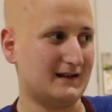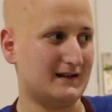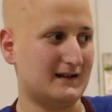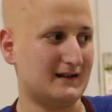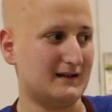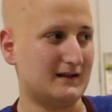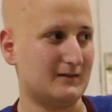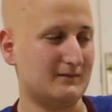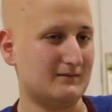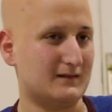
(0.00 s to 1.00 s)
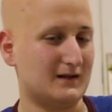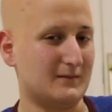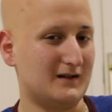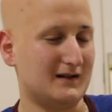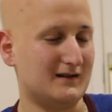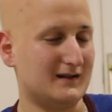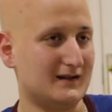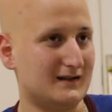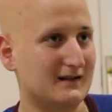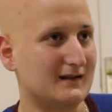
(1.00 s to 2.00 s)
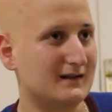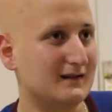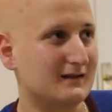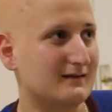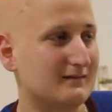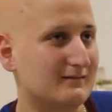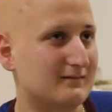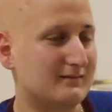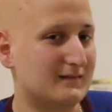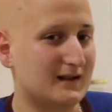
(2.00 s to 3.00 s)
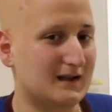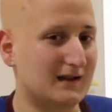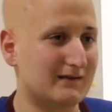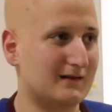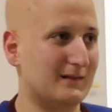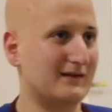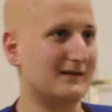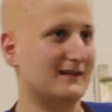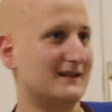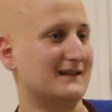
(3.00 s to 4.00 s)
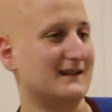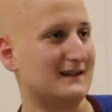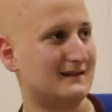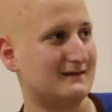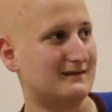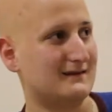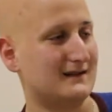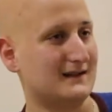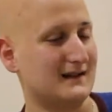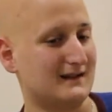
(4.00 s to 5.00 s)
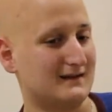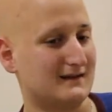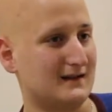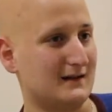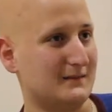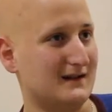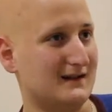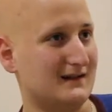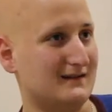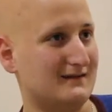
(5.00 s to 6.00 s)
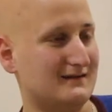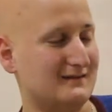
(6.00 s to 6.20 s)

I decided to come to Armenia to discover my roots and like connect to Armenia.